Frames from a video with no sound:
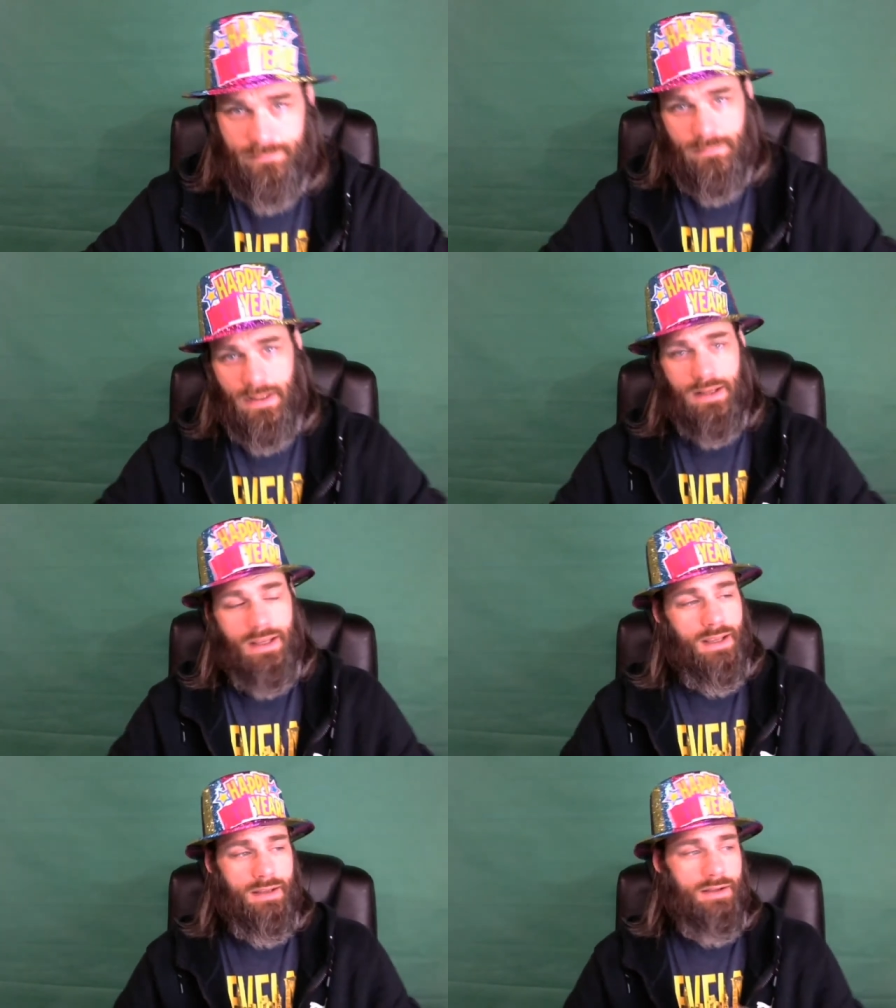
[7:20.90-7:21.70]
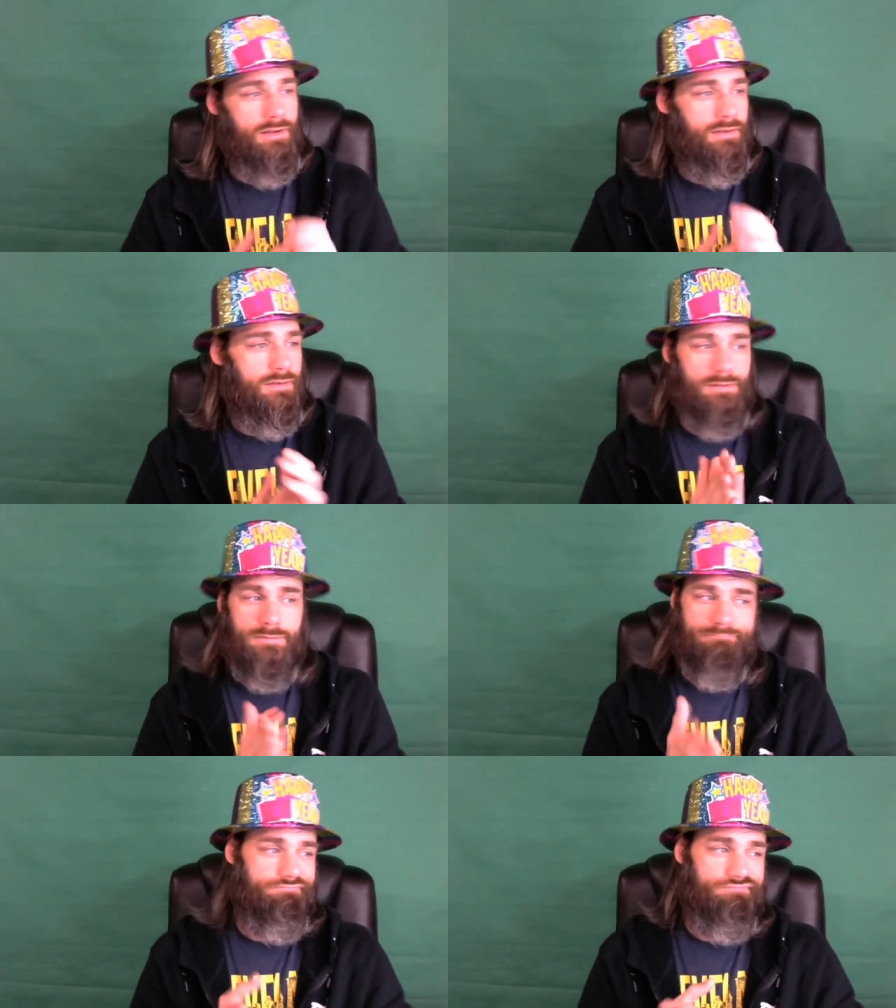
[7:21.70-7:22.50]
I can't.
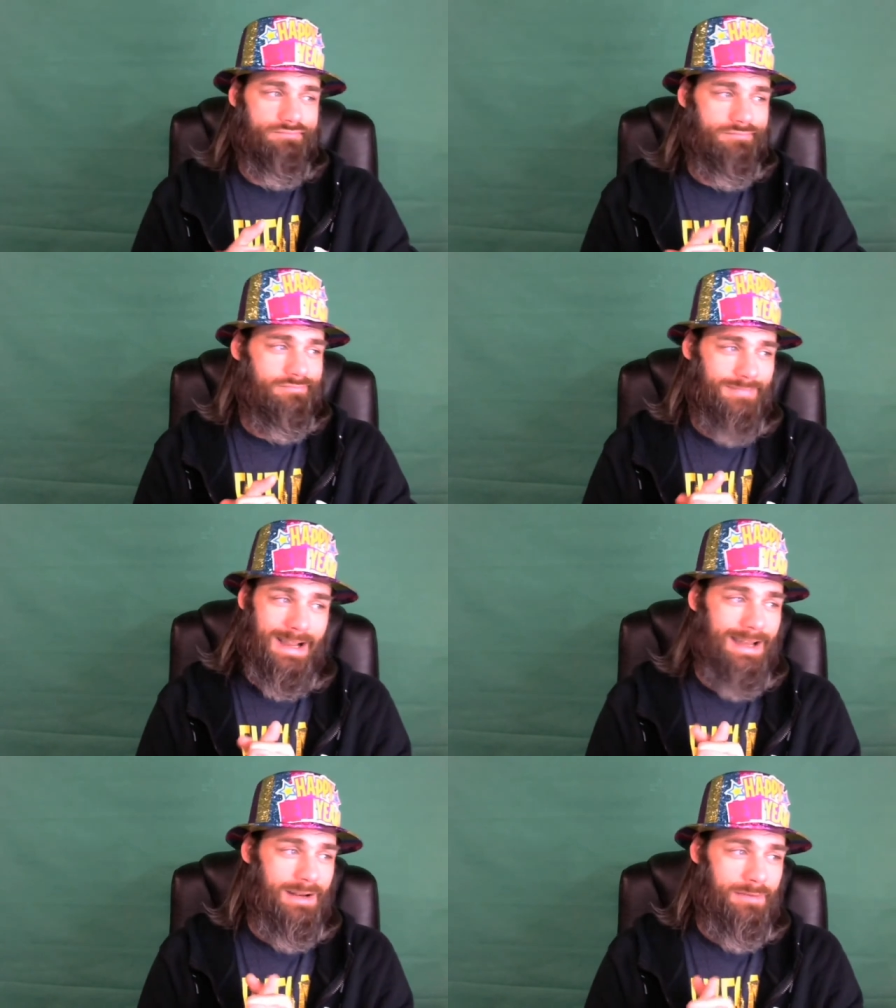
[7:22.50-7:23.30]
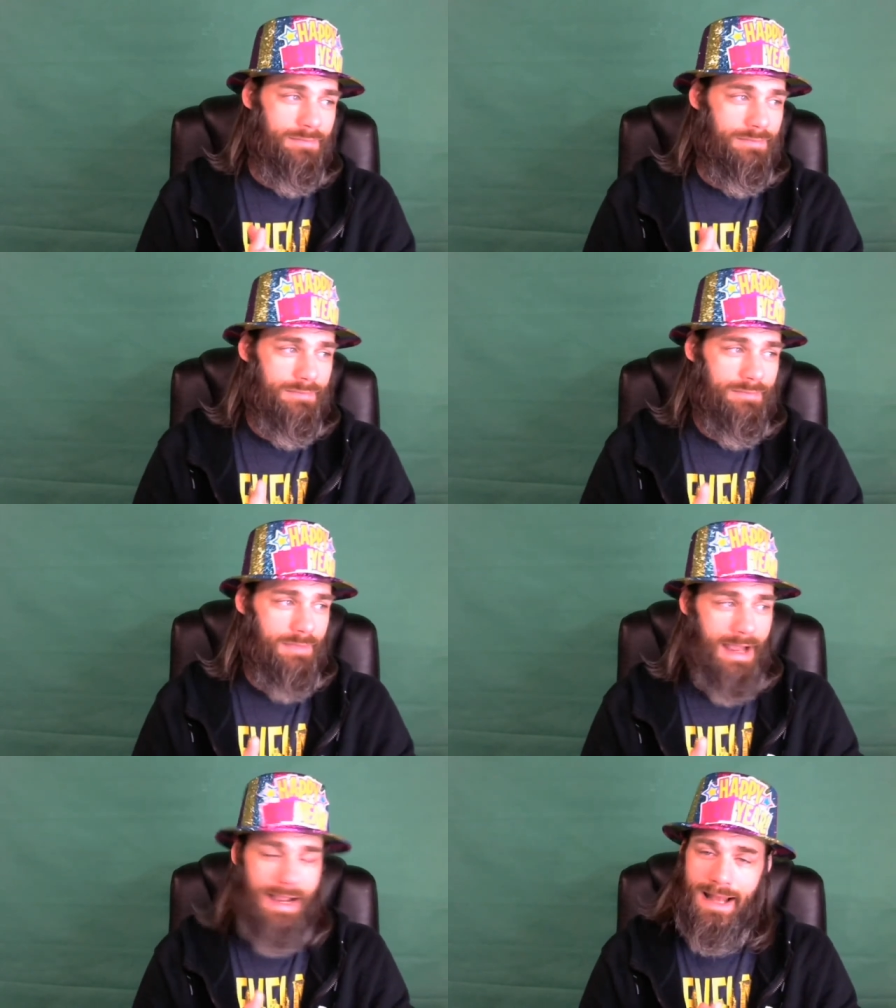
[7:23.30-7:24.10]
I gotta,
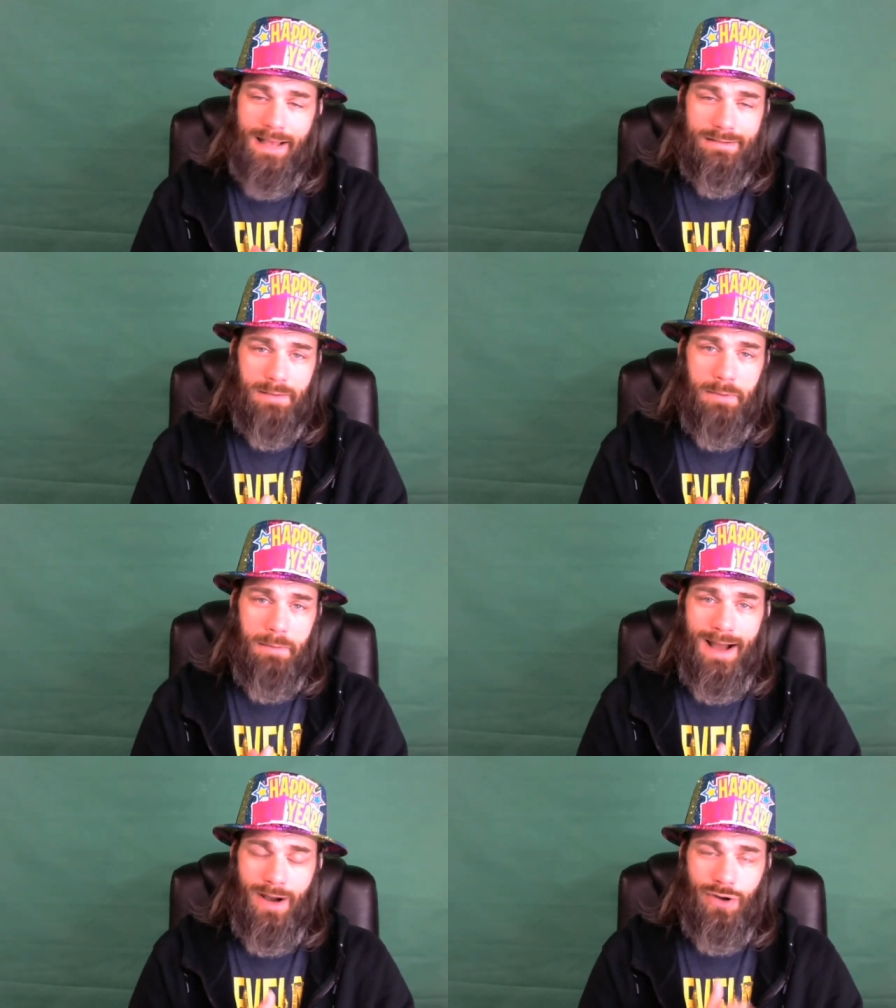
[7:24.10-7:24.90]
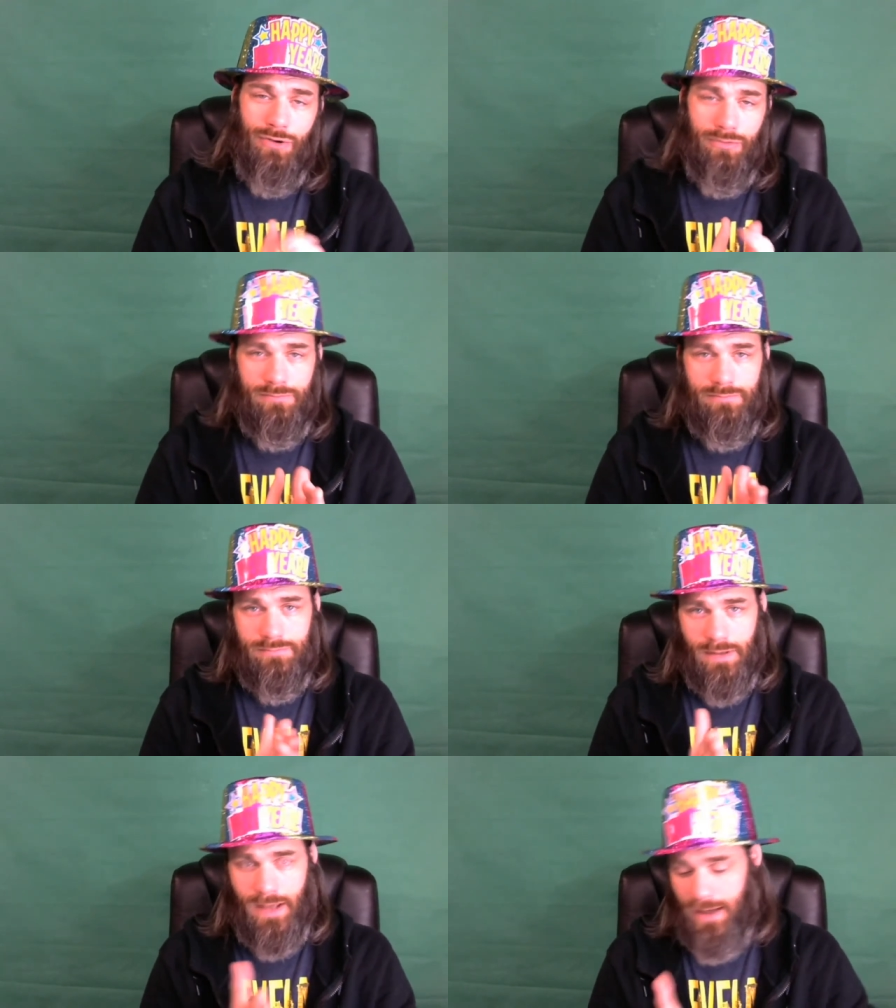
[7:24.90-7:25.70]
I gotta have something of my own,
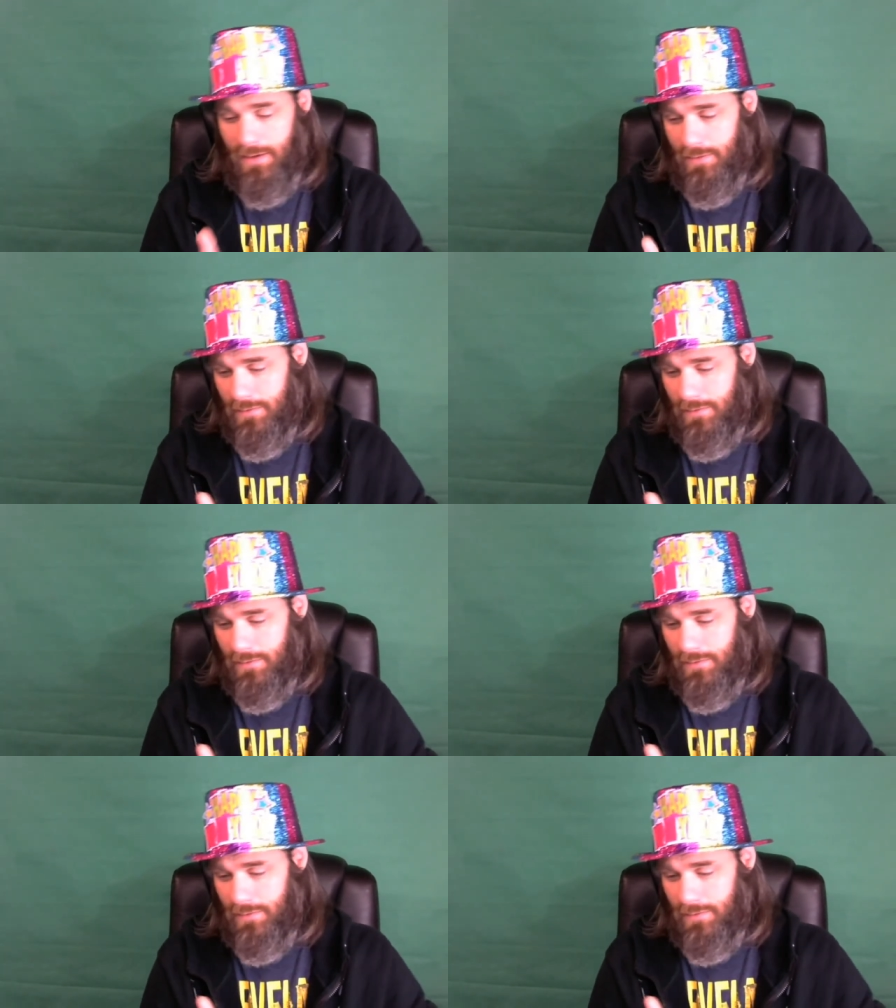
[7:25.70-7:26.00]
okay?